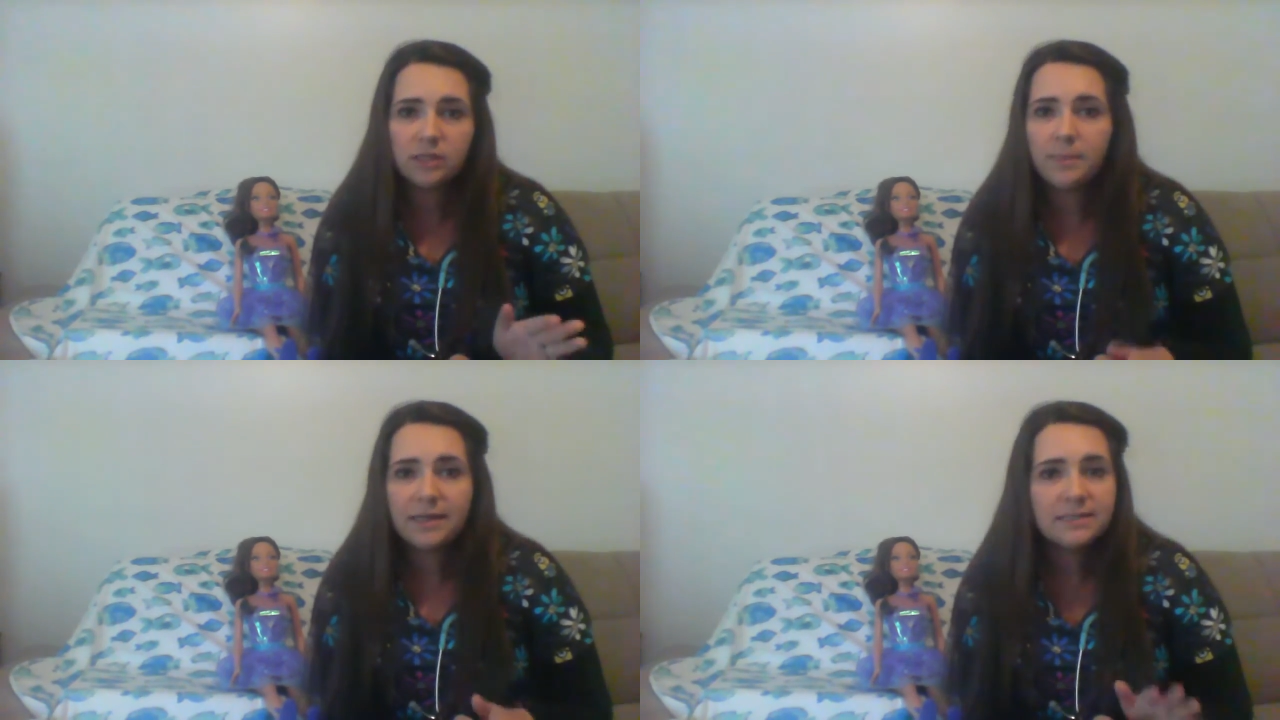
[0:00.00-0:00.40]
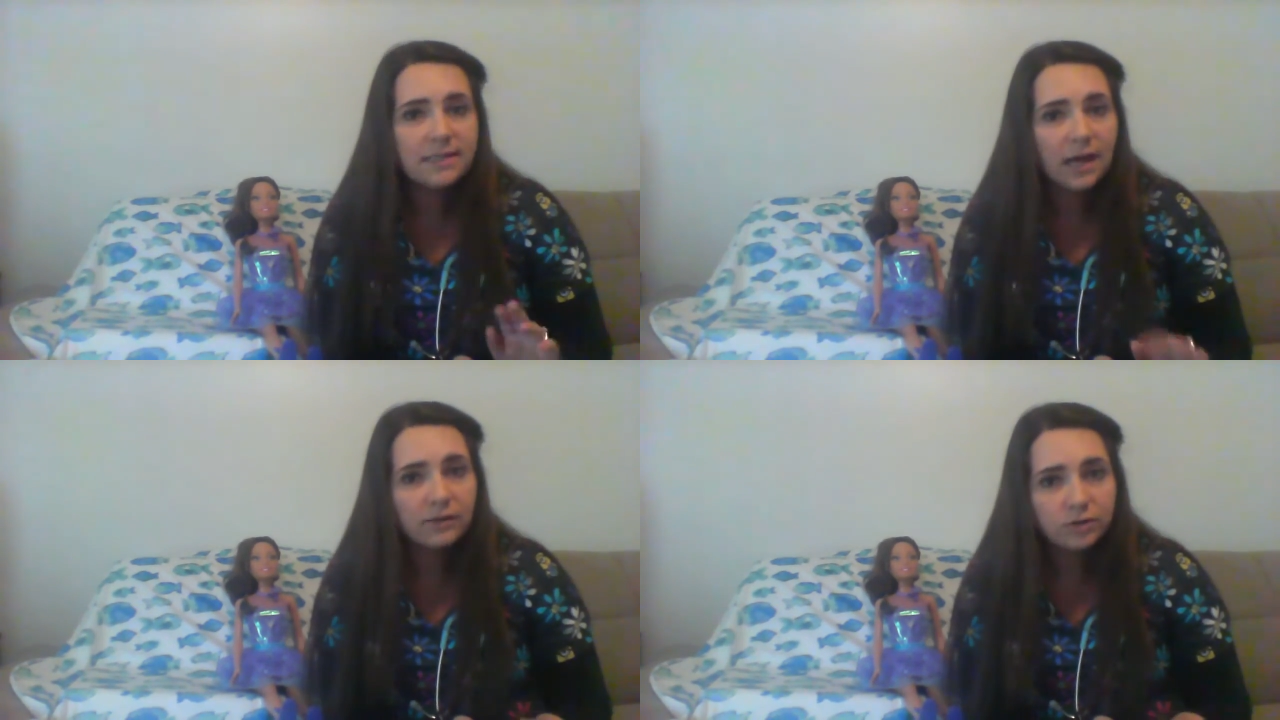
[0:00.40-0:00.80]
the bed is
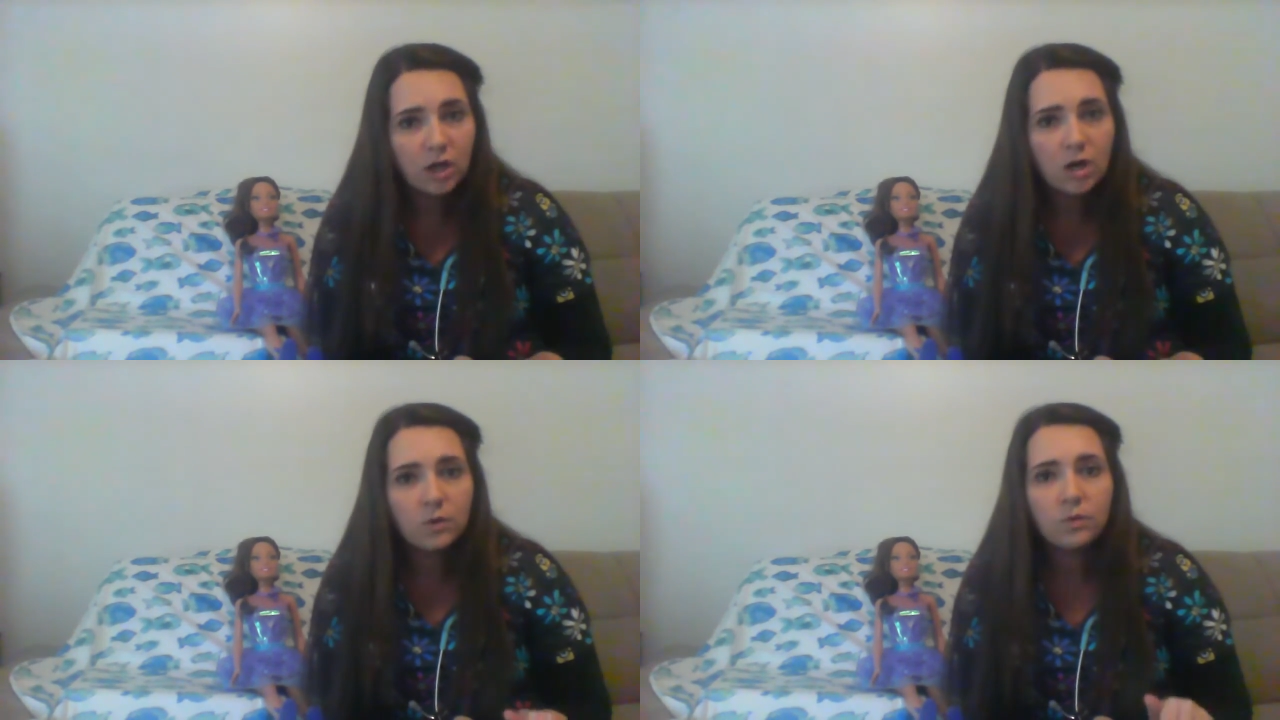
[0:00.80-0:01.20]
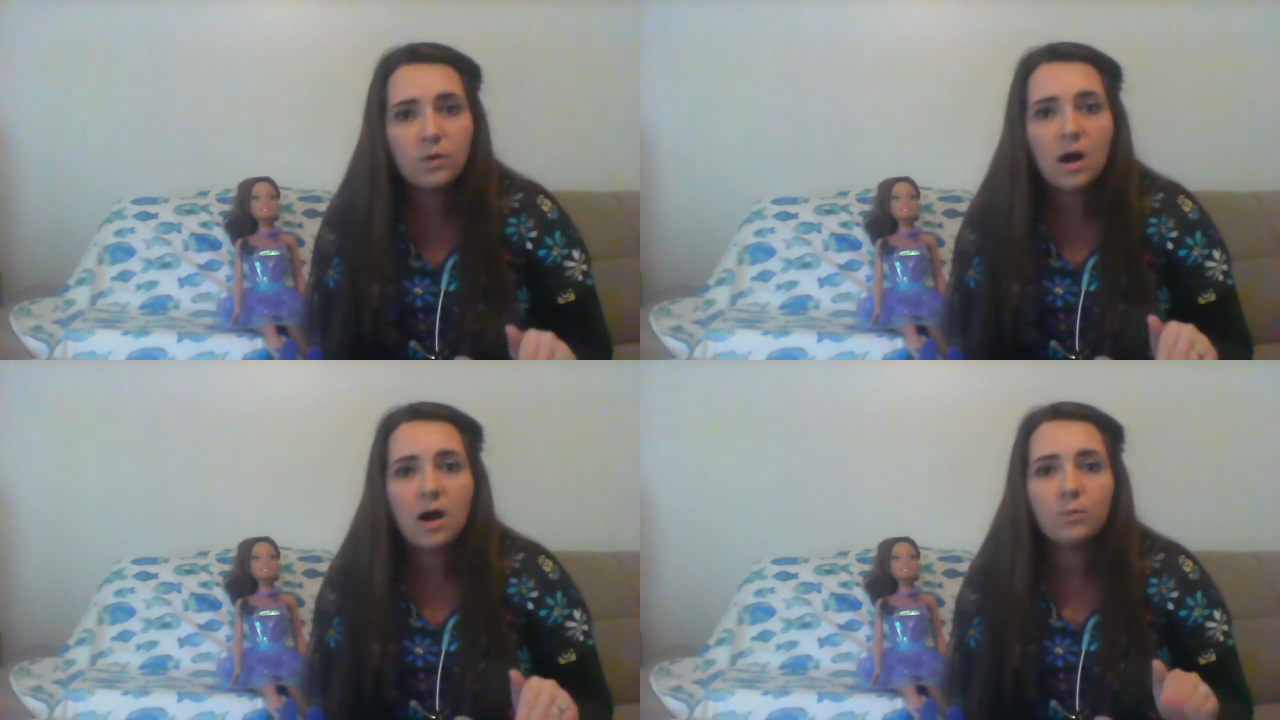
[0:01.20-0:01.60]
down
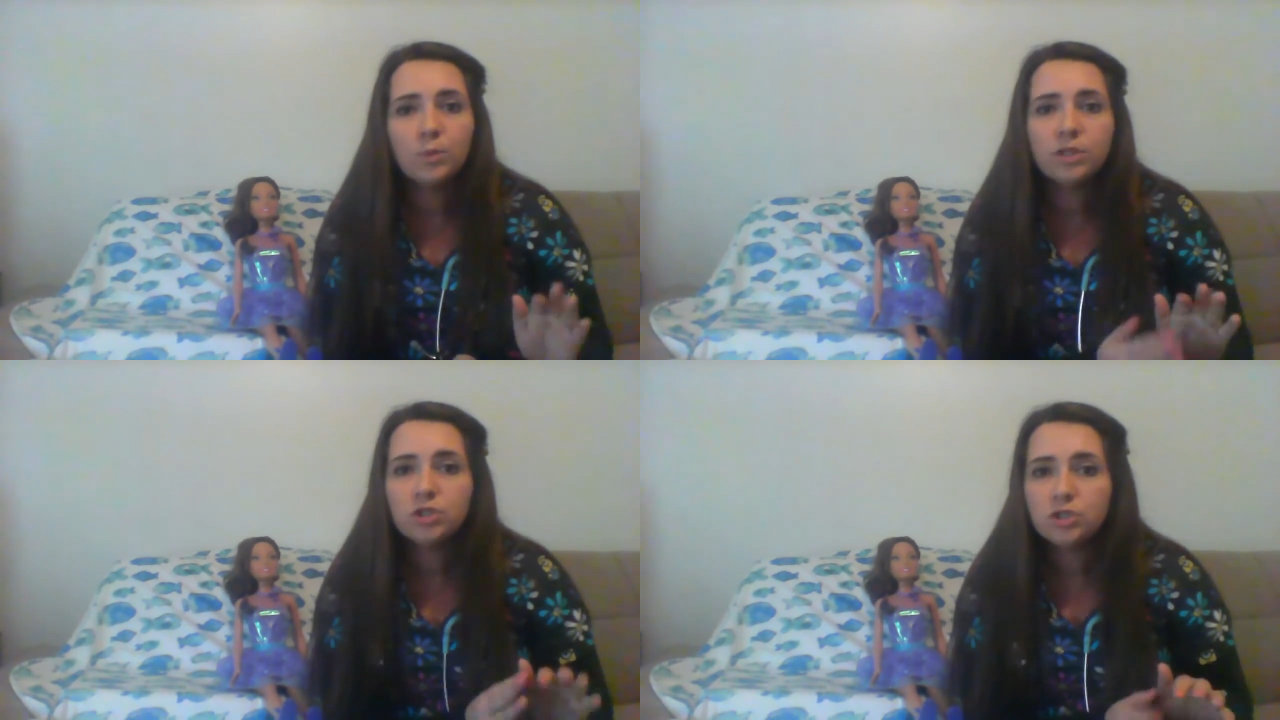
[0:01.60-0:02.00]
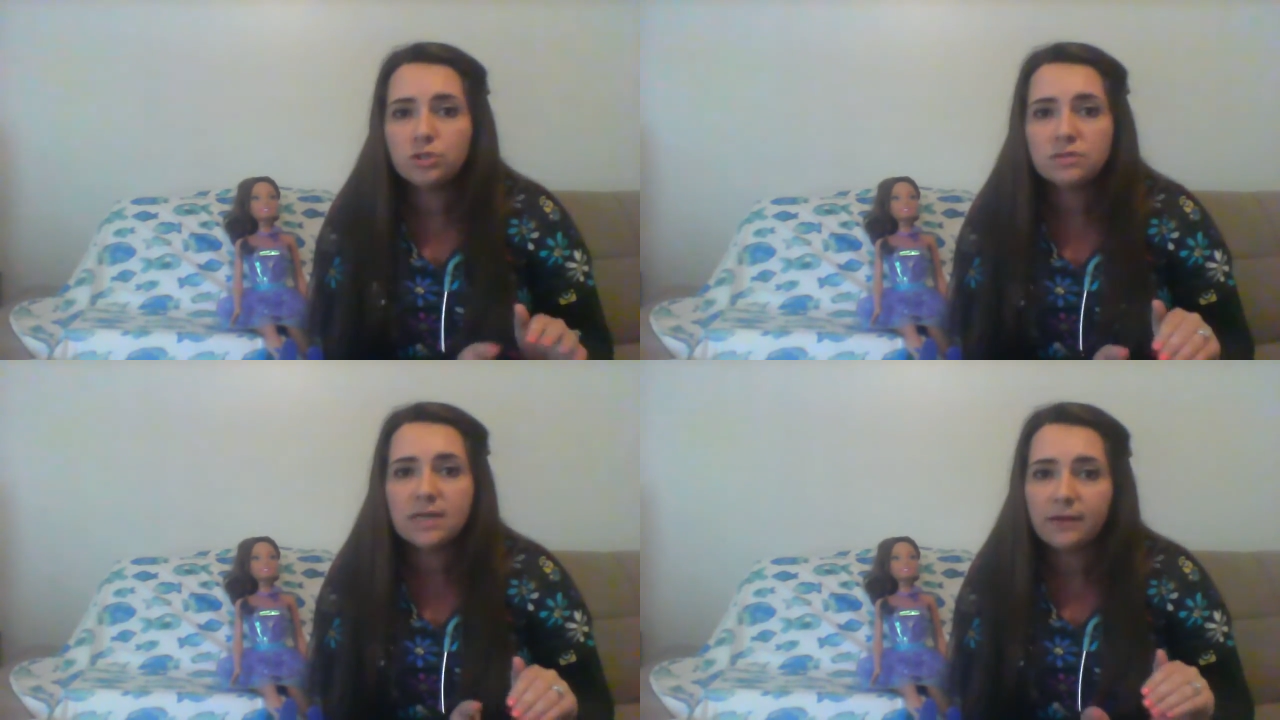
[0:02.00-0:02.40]
low with the
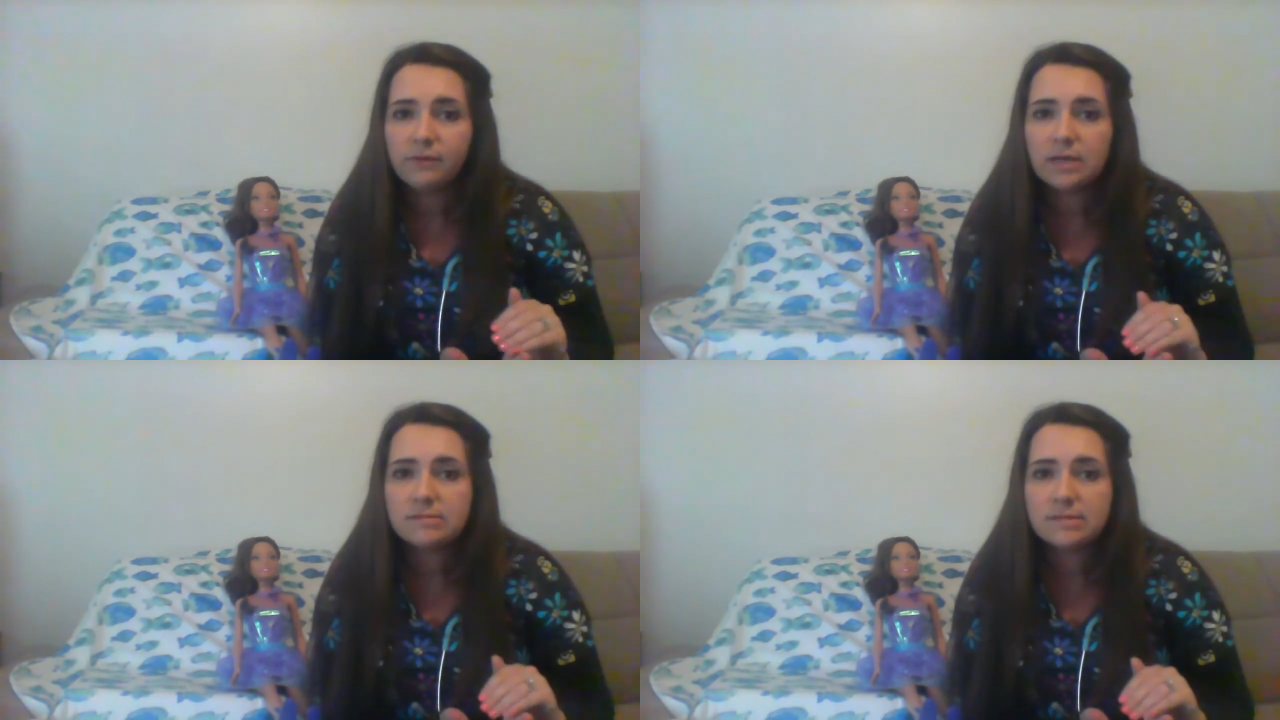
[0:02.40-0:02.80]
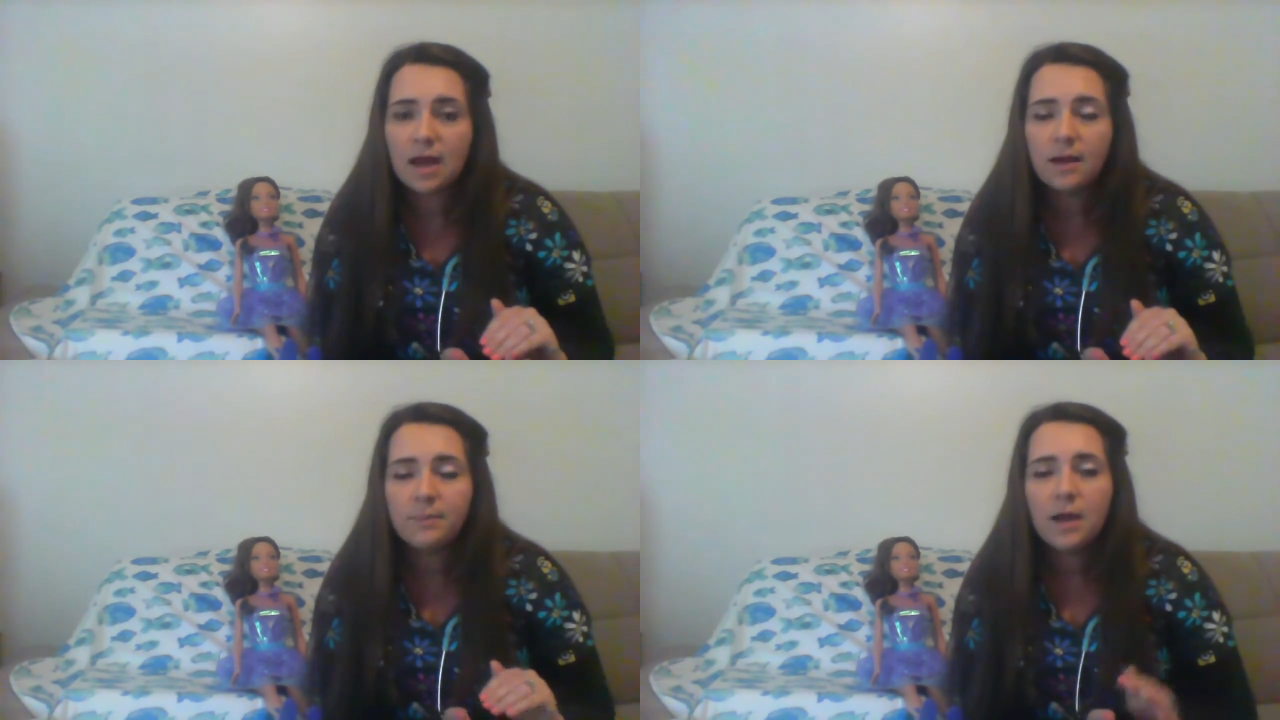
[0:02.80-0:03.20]
two side rails
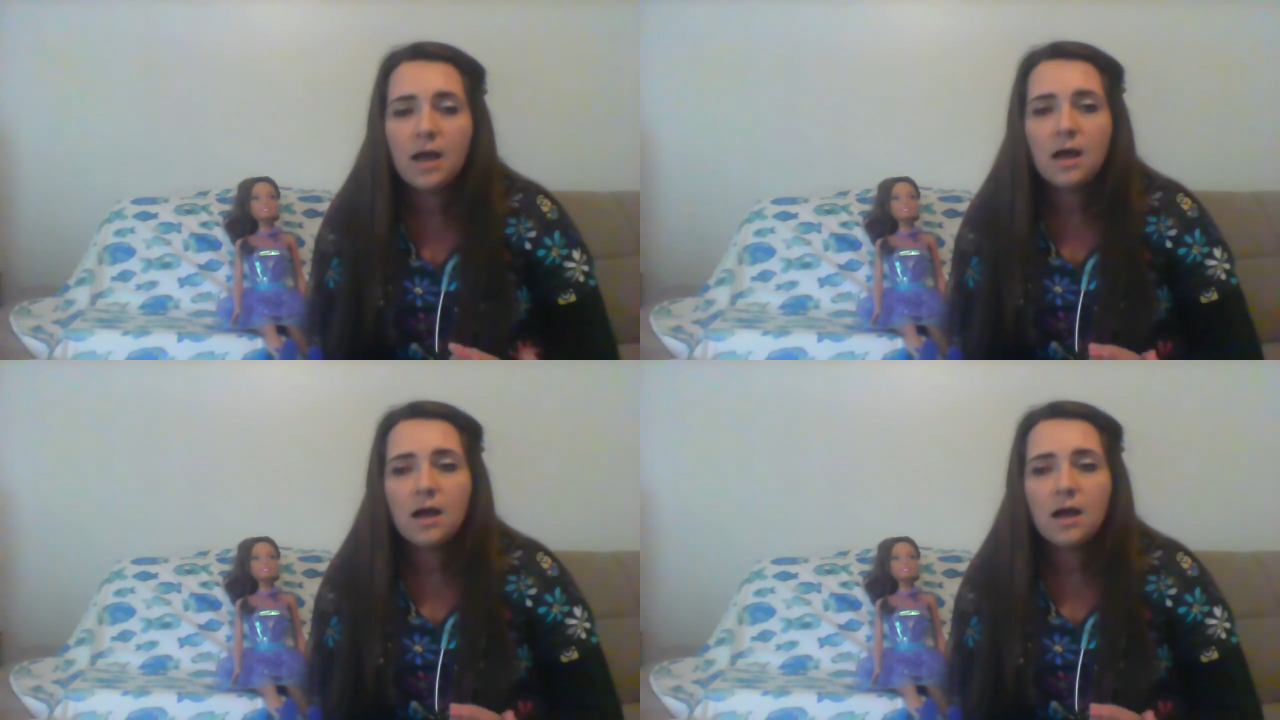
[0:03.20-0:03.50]
up,